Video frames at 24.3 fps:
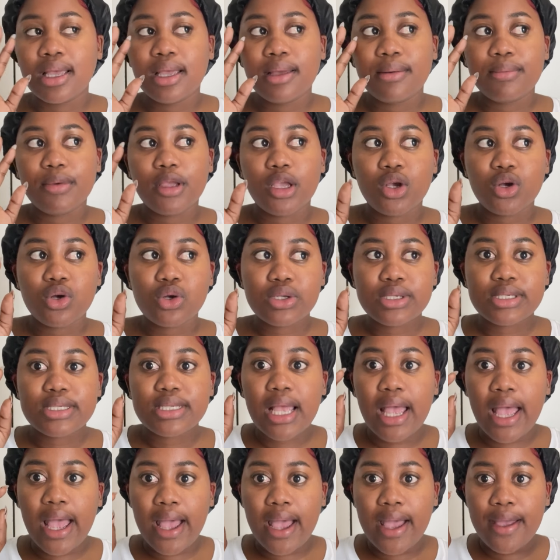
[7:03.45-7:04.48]
because
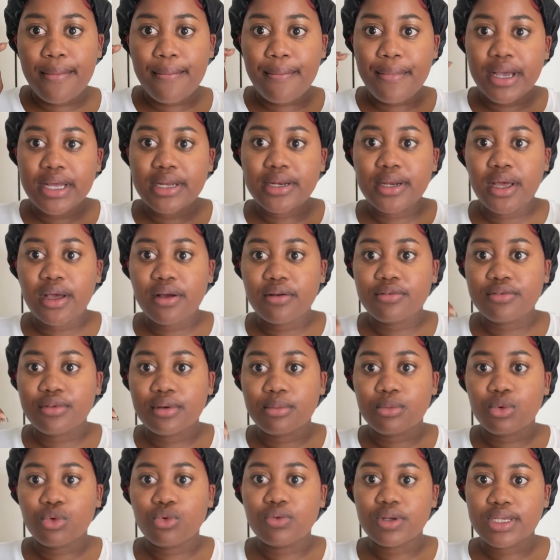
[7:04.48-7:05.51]
I might have the
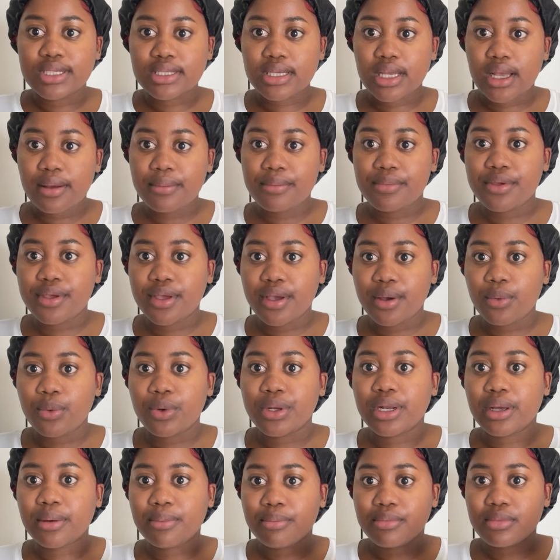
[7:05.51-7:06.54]
movers come here when
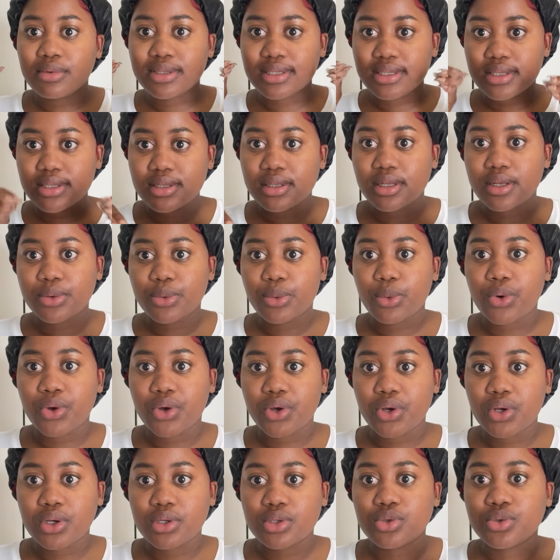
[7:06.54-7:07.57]
I'm still at
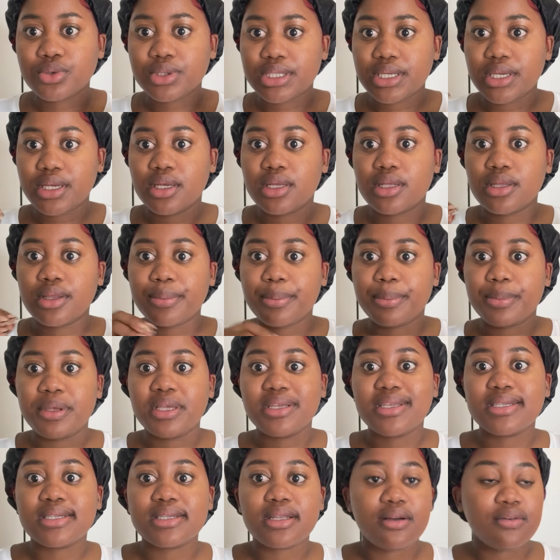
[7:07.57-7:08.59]
work to take the
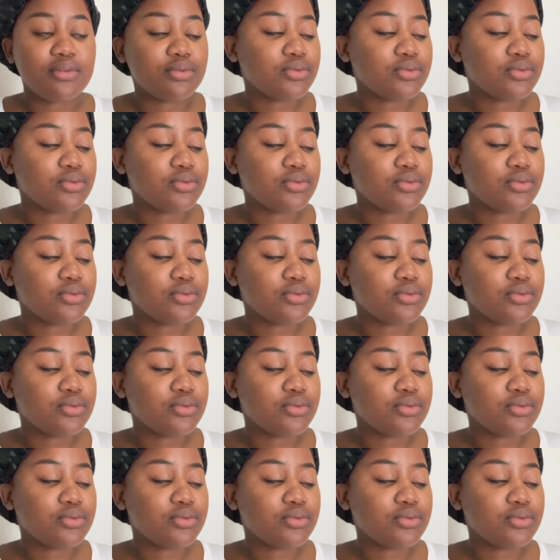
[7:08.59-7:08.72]
big stuff,